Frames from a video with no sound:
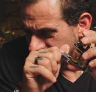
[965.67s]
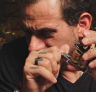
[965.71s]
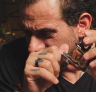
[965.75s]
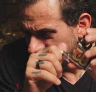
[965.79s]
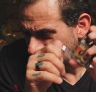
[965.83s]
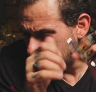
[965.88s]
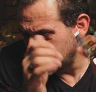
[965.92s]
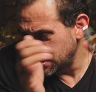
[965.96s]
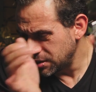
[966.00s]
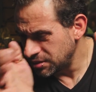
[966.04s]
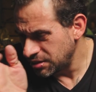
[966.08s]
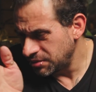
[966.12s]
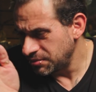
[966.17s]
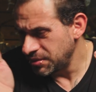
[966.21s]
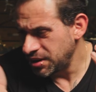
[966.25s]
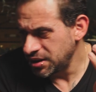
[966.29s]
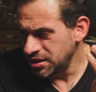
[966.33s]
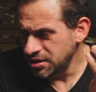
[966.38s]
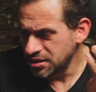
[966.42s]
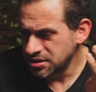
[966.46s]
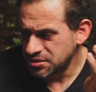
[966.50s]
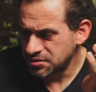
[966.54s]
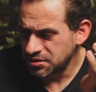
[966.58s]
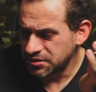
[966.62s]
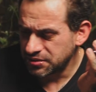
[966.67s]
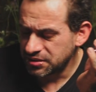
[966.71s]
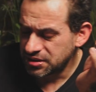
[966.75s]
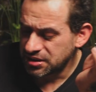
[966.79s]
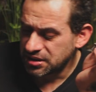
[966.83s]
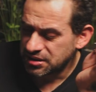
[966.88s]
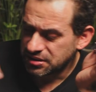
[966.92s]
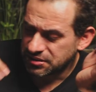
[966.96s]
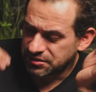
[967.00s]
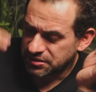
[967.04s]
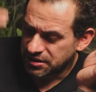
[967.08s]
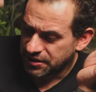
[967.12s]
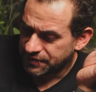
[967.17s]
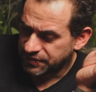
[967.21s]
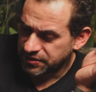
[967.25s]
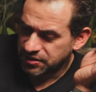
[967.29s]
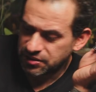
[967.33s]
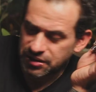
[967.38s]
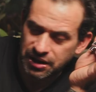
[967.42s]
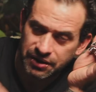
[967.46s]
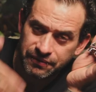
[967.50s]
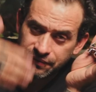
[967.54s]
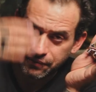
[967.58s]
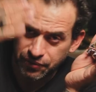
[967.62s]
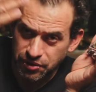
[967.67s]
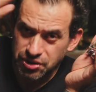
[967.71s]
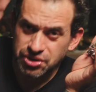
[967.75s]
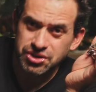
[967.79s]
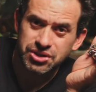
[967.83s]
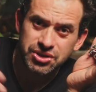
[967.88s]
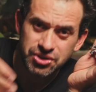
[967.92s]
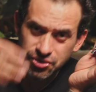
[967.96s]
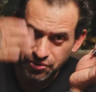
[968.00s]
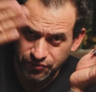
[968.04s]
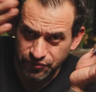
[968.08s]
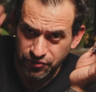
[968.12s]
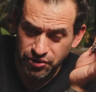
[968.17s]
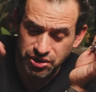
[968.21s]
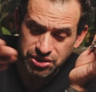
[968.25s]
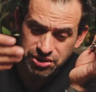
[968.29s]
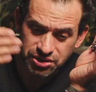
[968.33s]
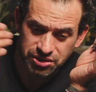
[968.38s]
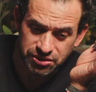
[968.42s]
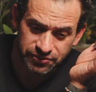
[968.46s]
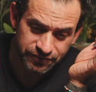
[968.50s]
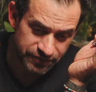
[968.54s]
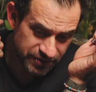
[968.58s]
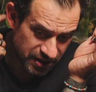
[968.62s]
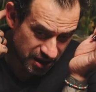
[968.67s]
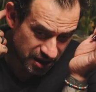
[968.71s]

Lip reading: they are not made this way. They have a new version of